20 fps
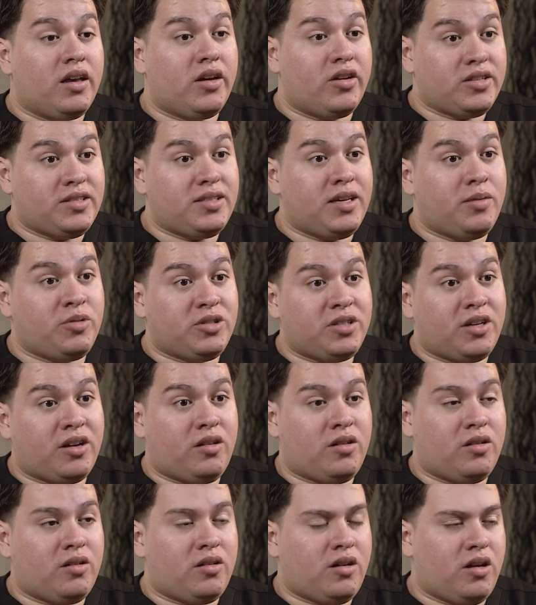Here at Sabal
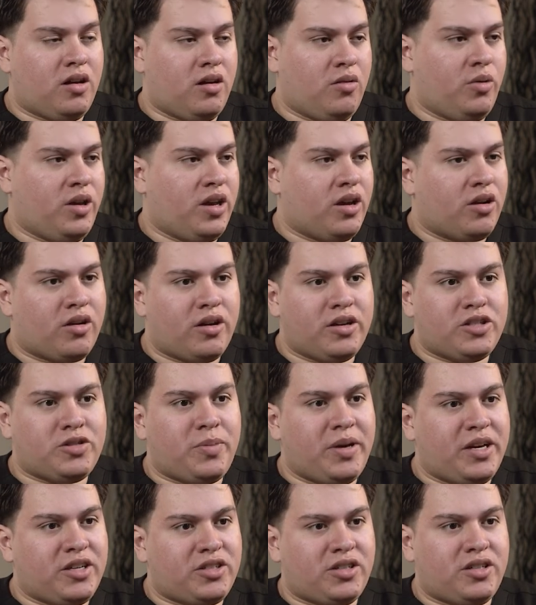Dental, uh, we encourage
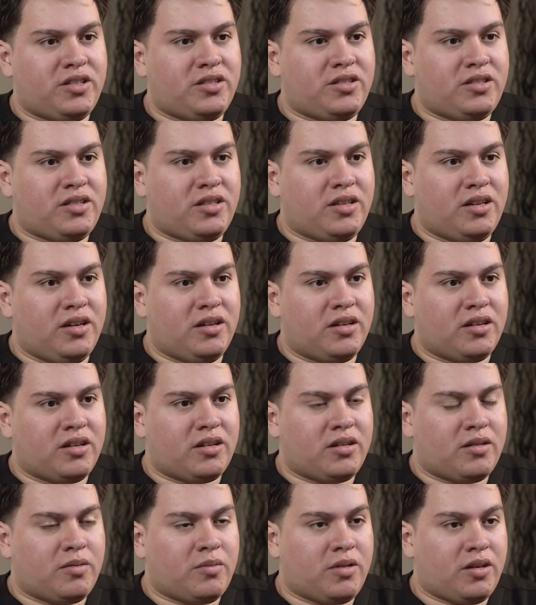patients to
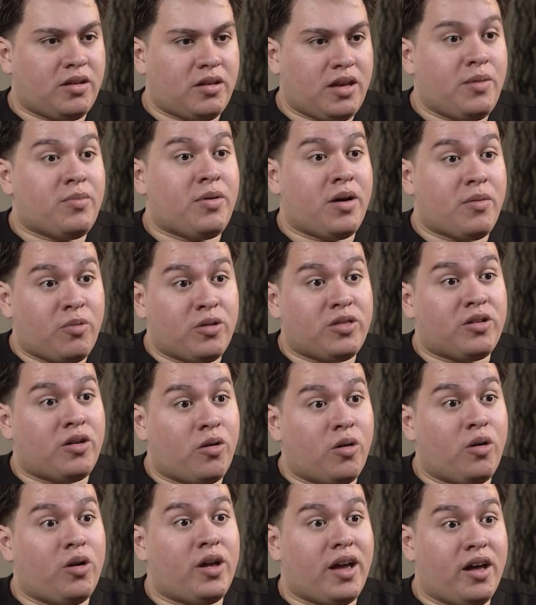keep up with their
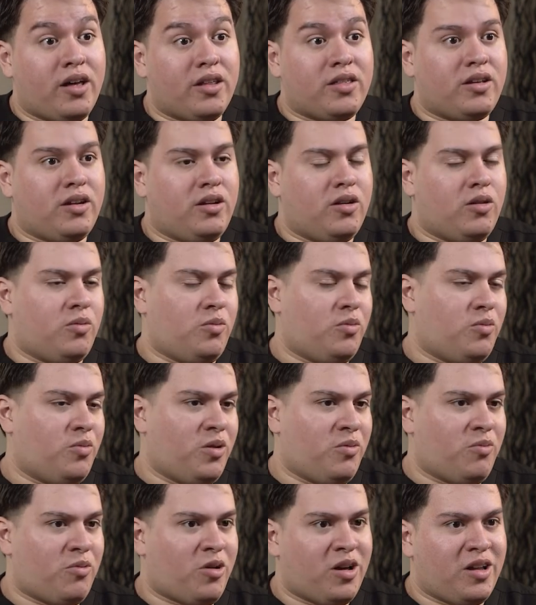oral health. You know,
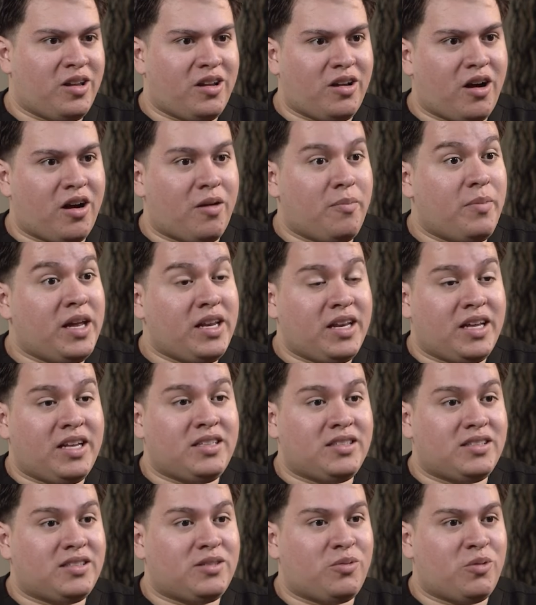we want our
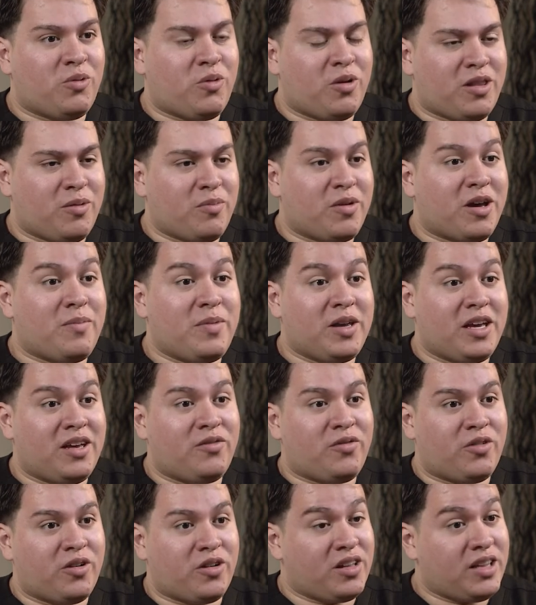maintenance, we want them coming
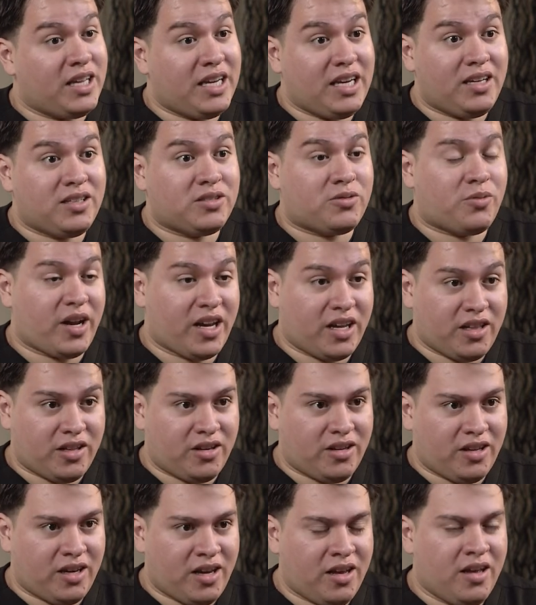in for cleanings
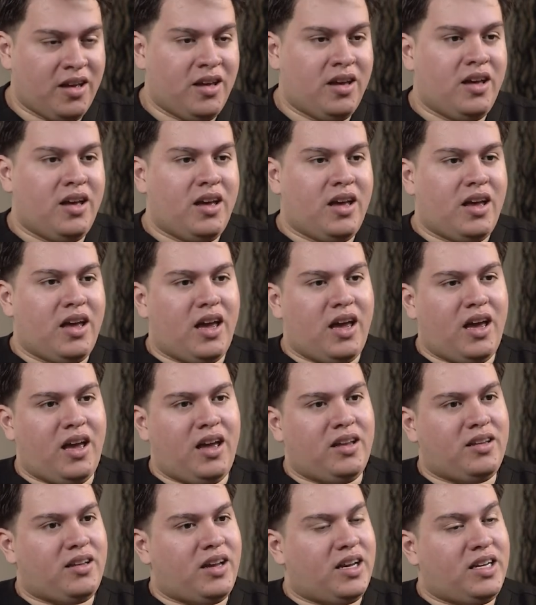regularly.
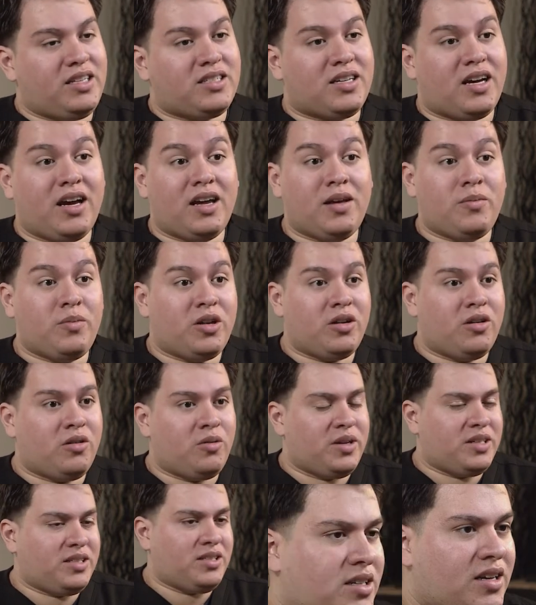And anytime, you know,
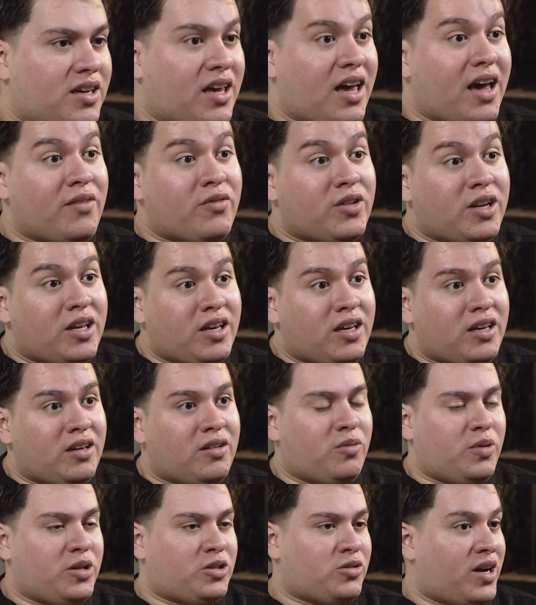we see a
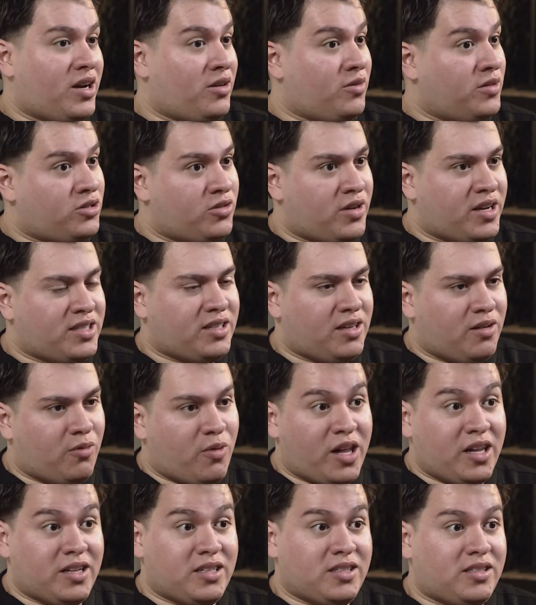cavity, we try to address it
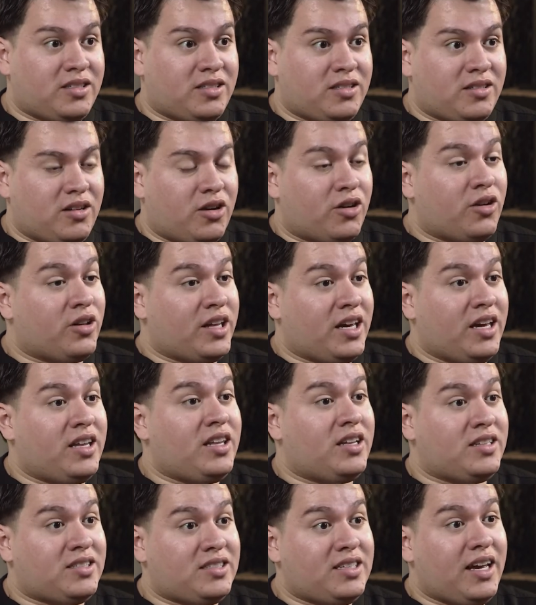while it's early in
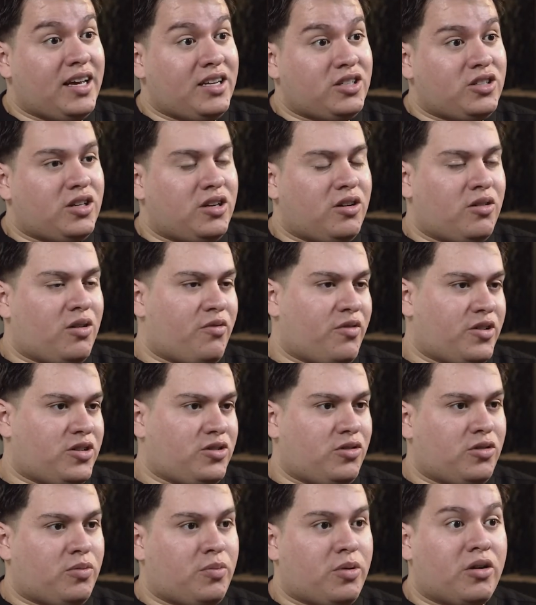the stage. You know, if a
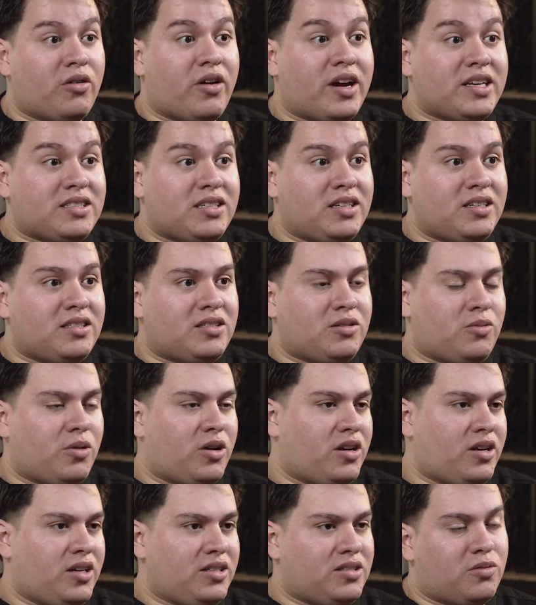tooth progresses to
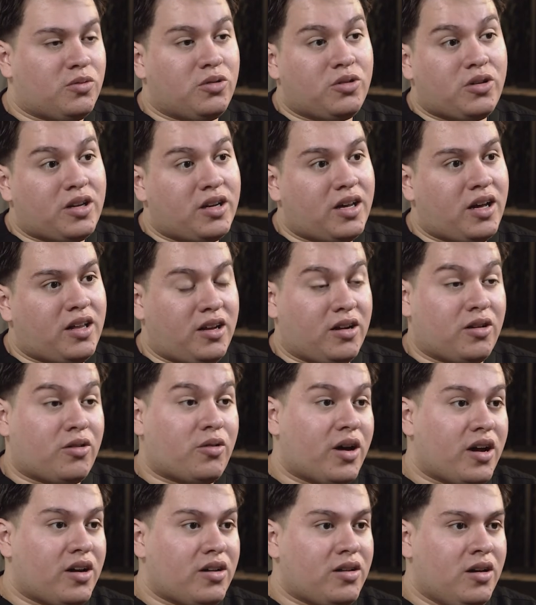where it needs a root canal and a
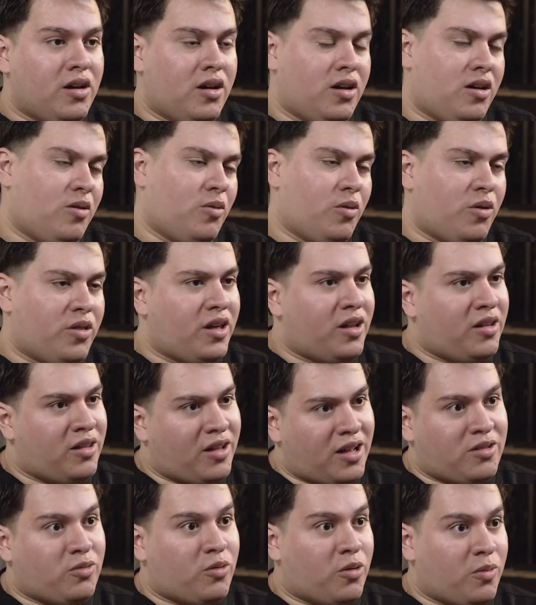crown, well then
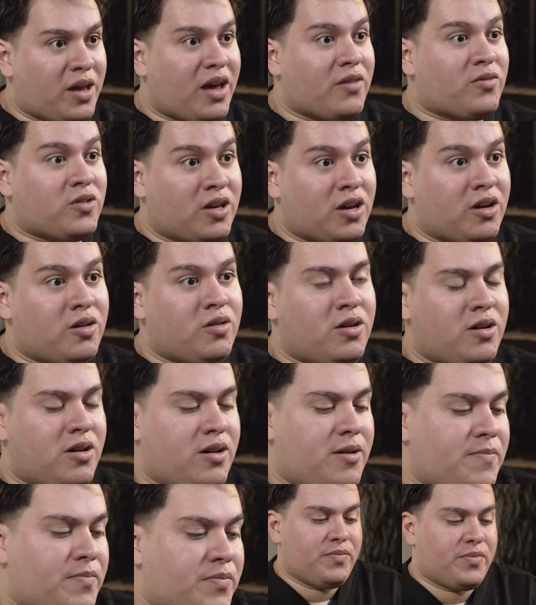that's where we have to go.
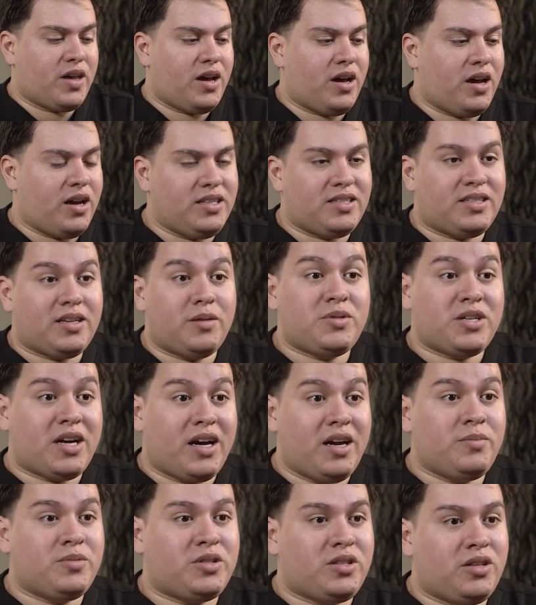Uh, and
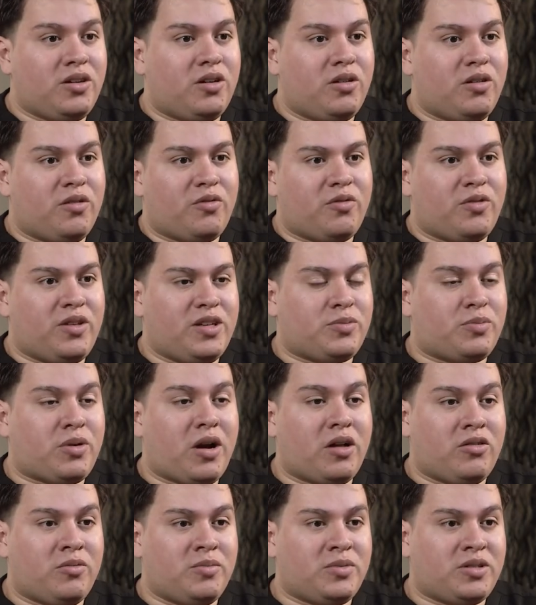sometimes, you know, if these
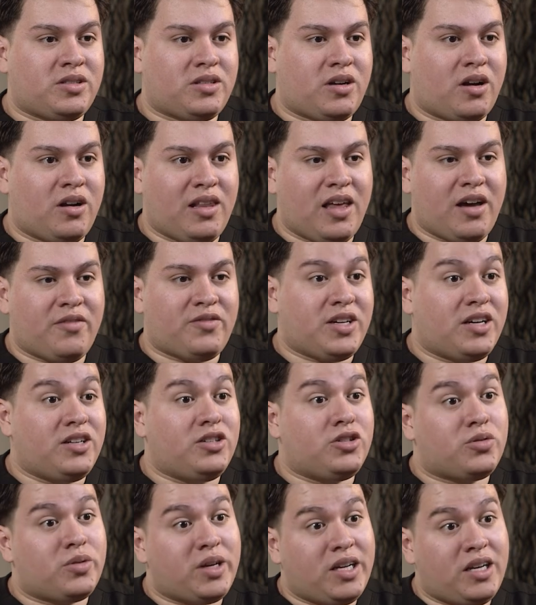problems are left
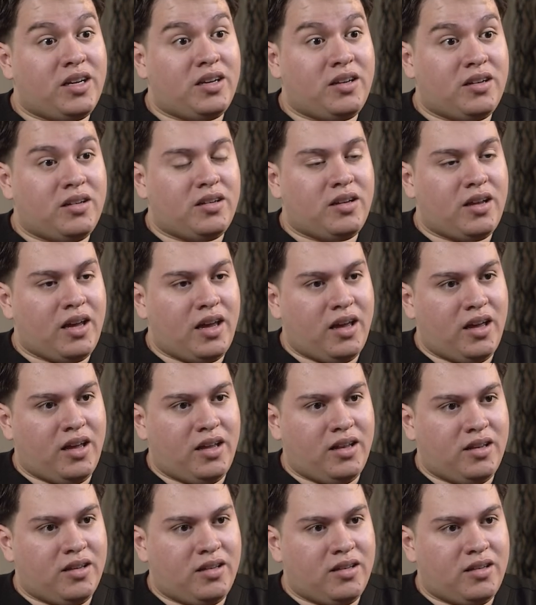untreated
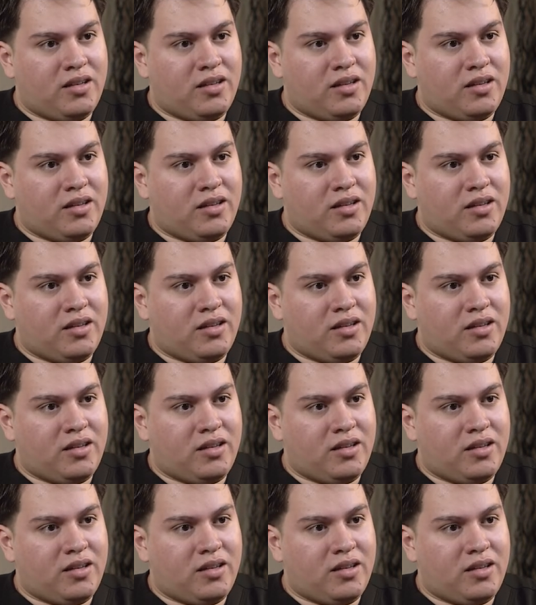and